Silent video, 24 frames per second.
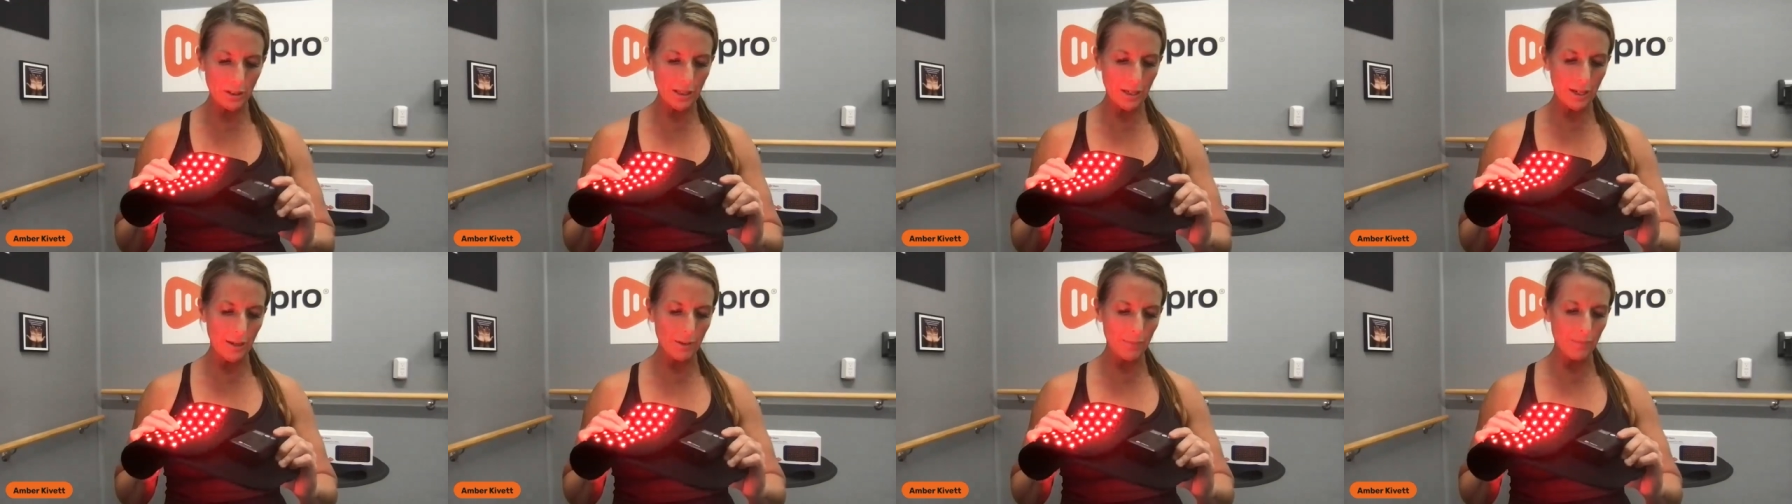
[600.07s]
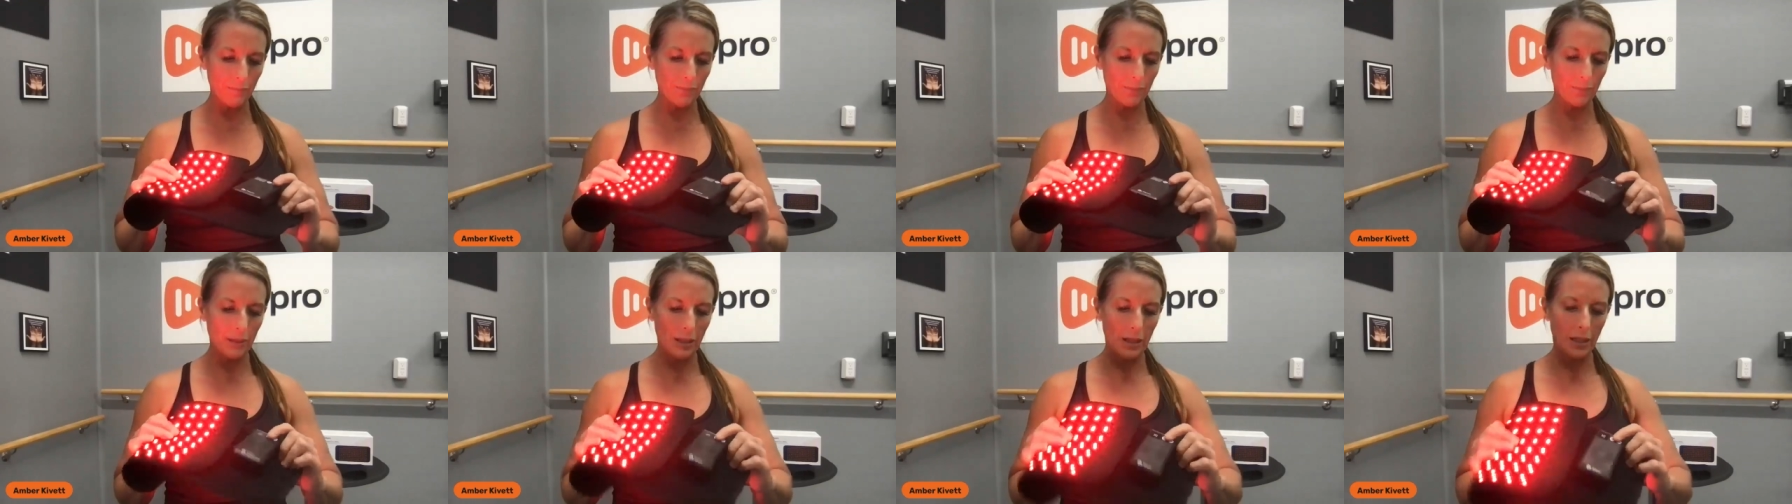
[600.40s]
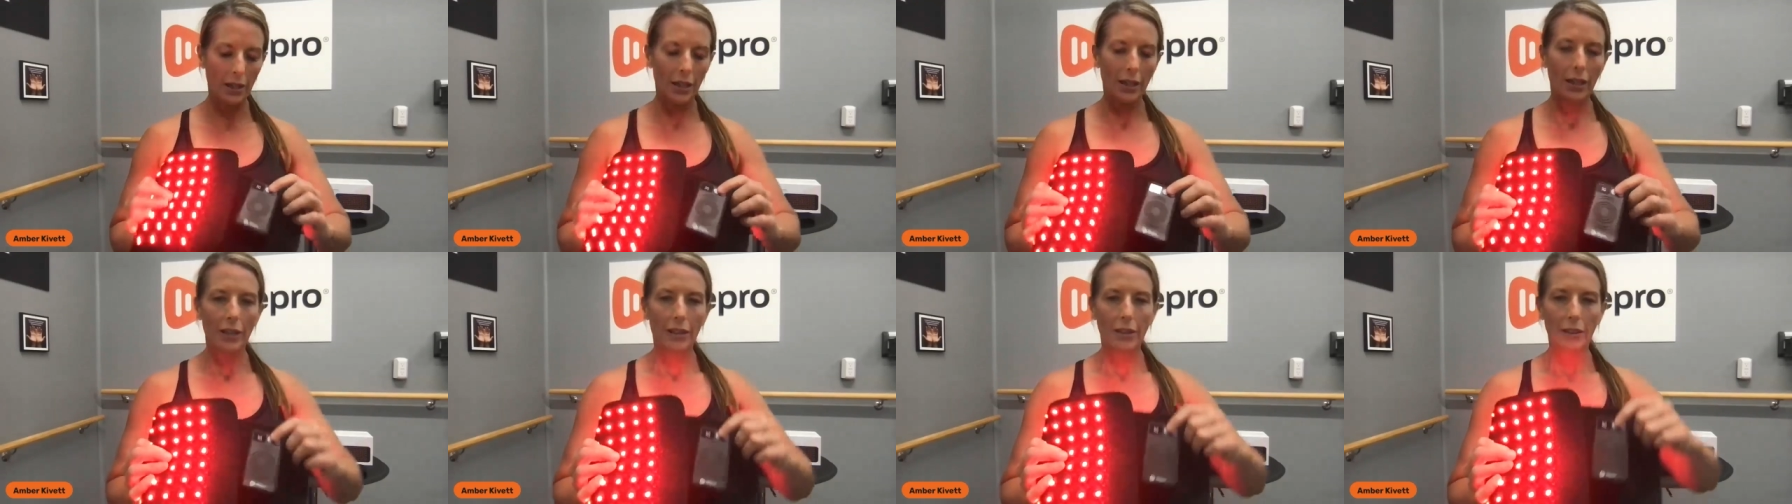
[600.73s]
time,
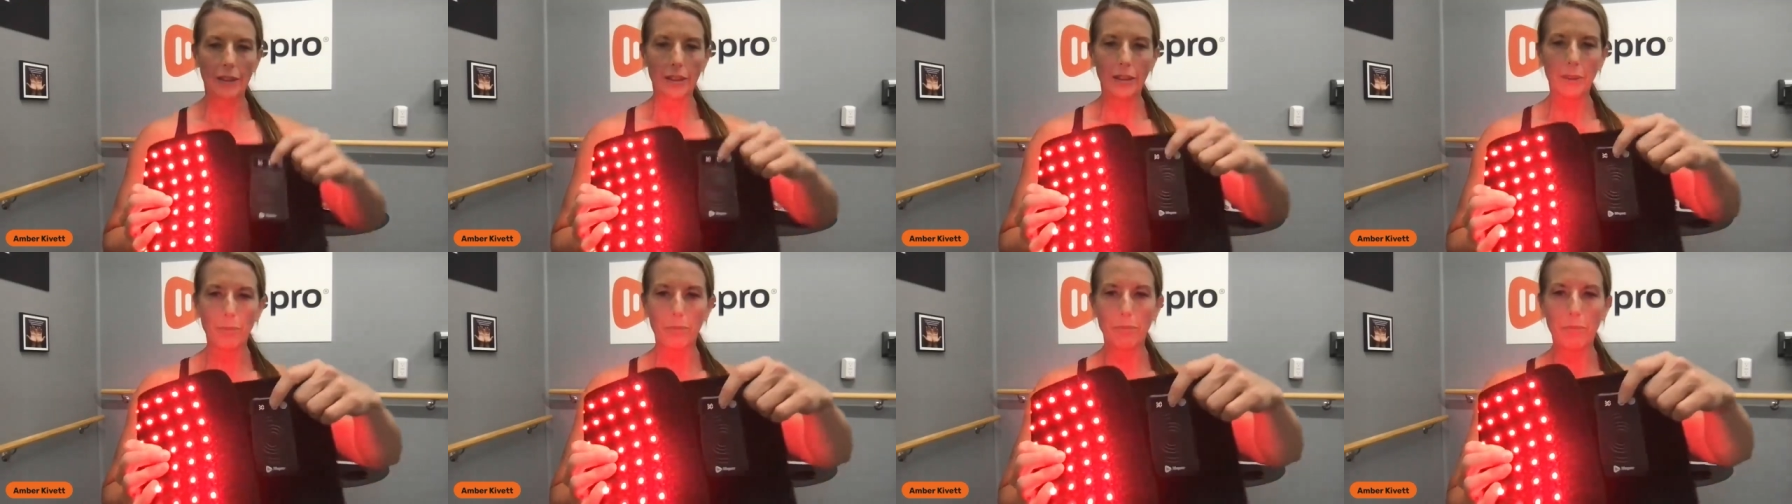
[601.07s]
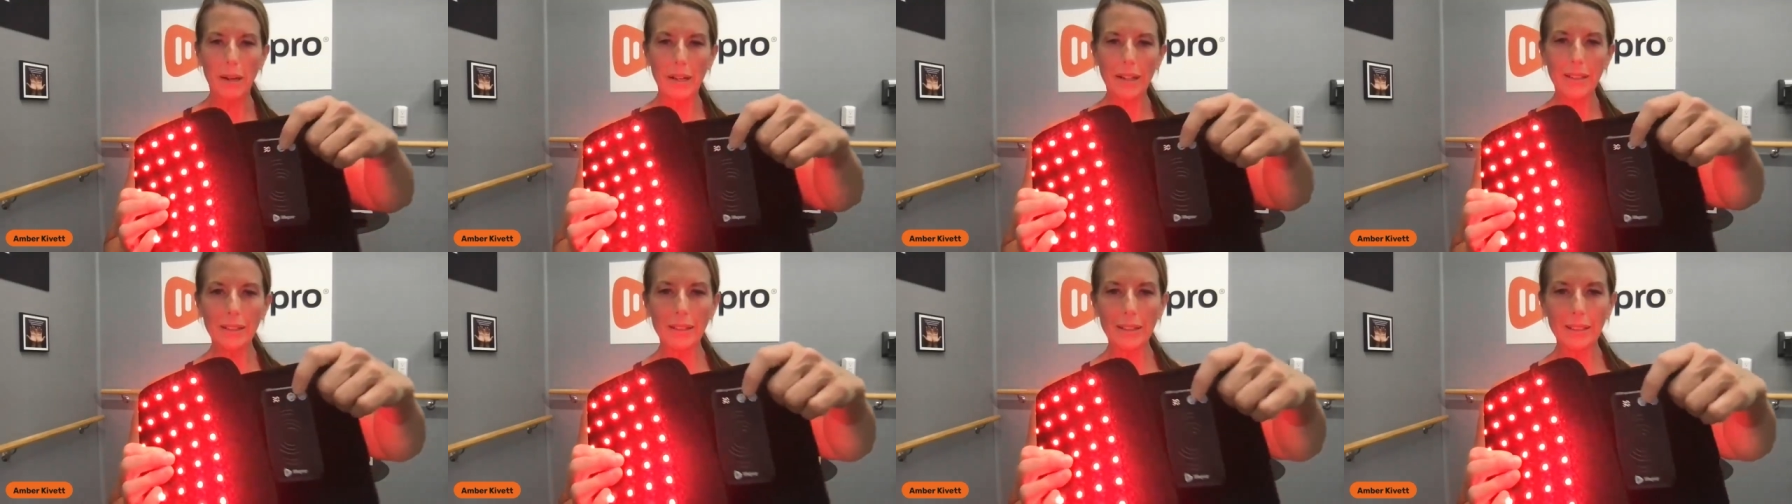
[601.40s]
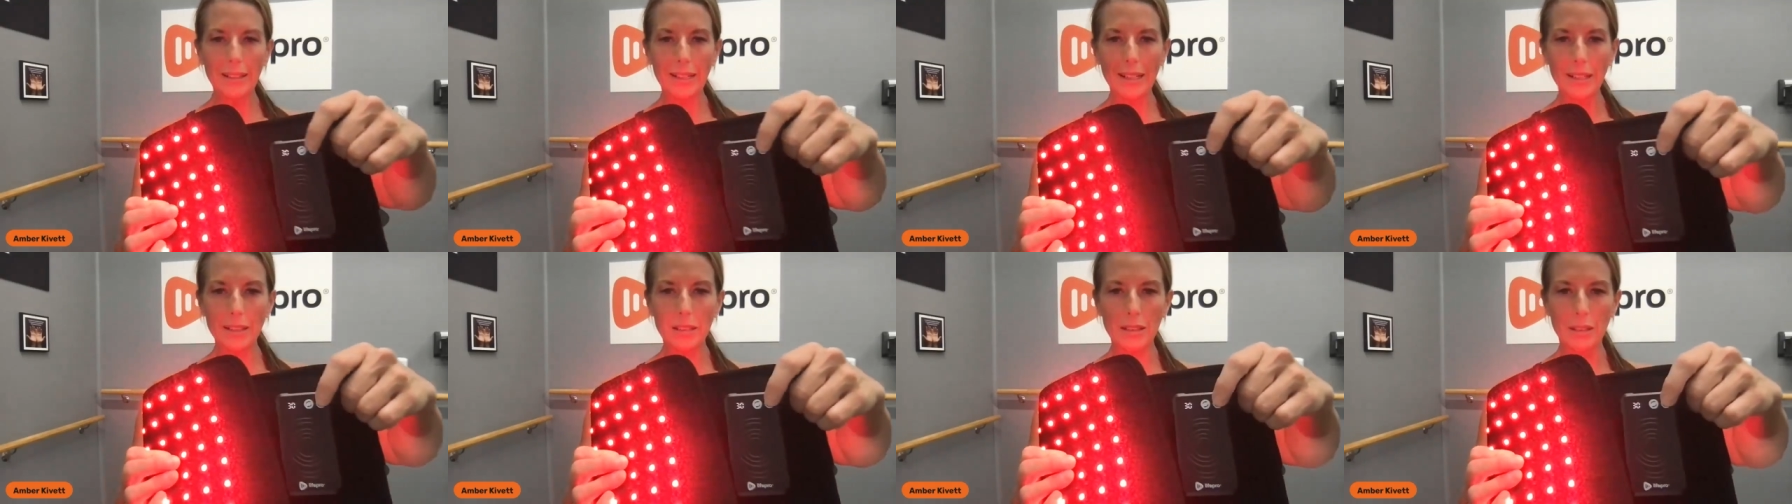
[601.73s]
the button
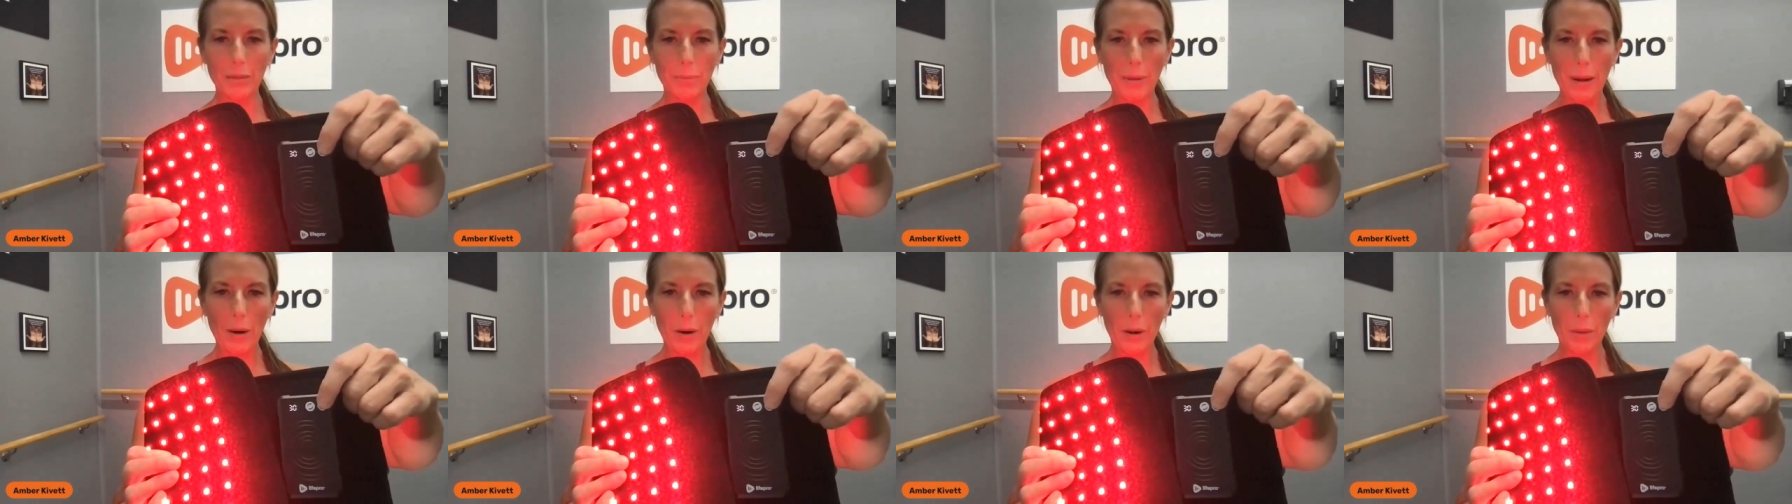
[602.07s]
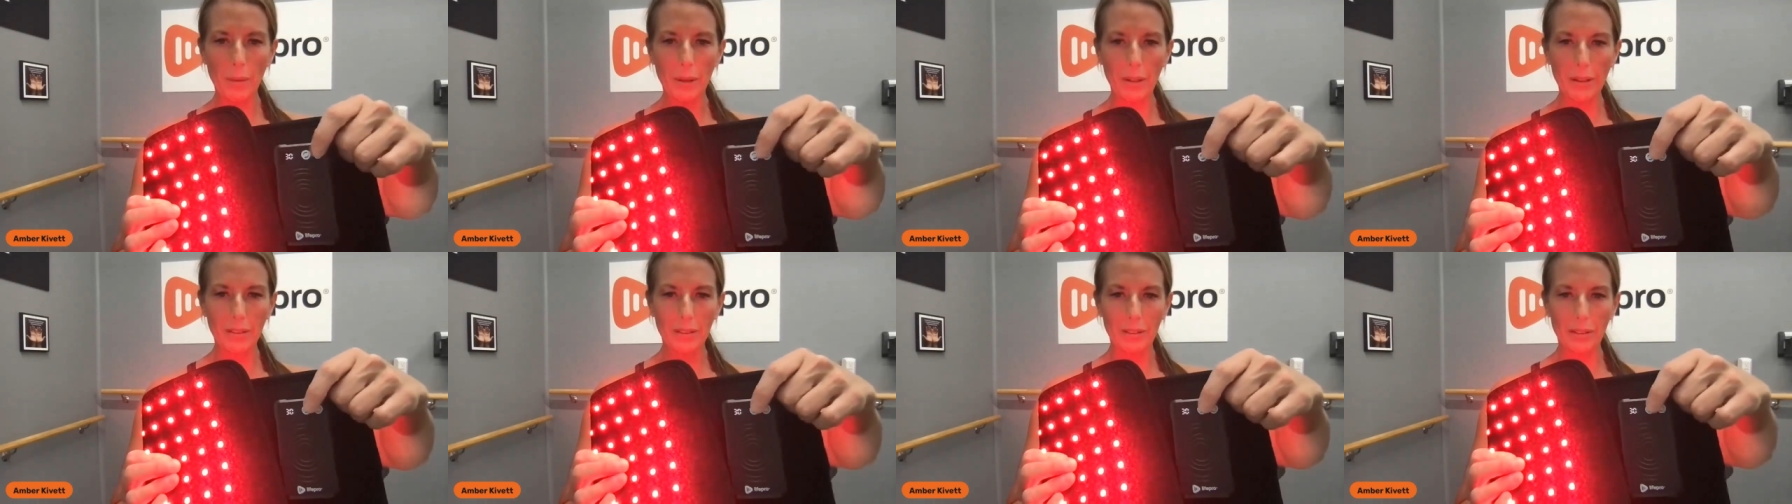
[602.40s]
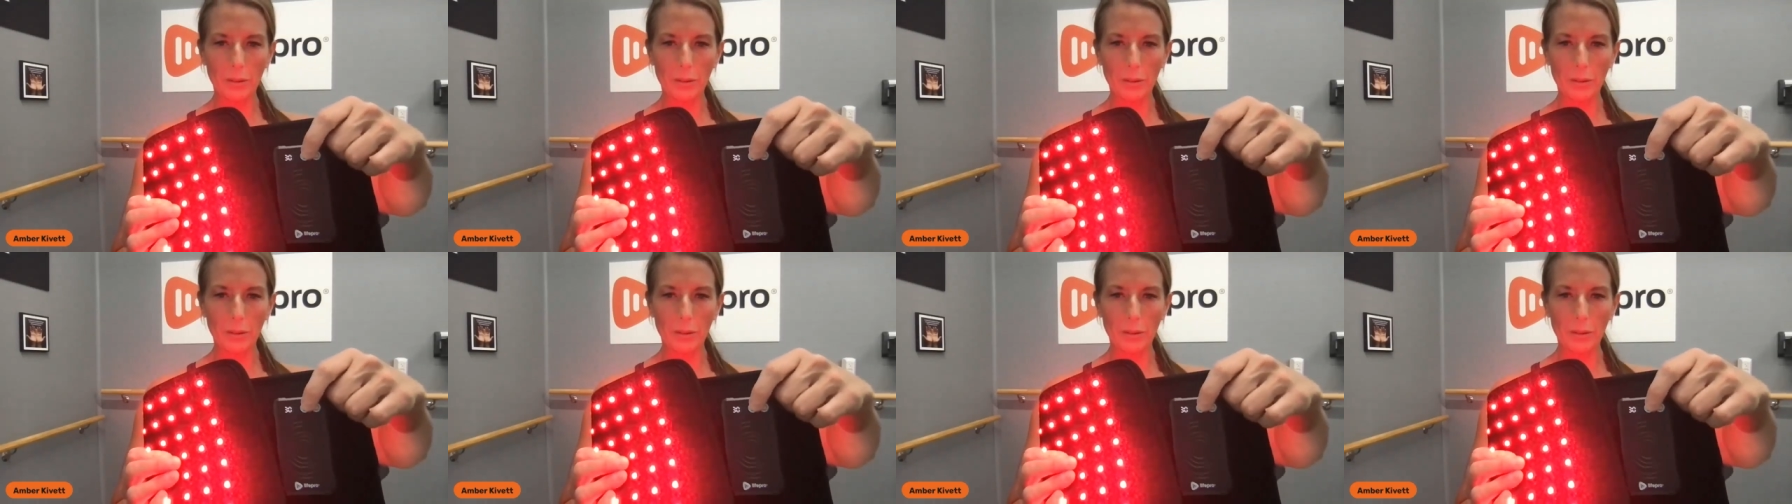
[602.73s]
next to the power button,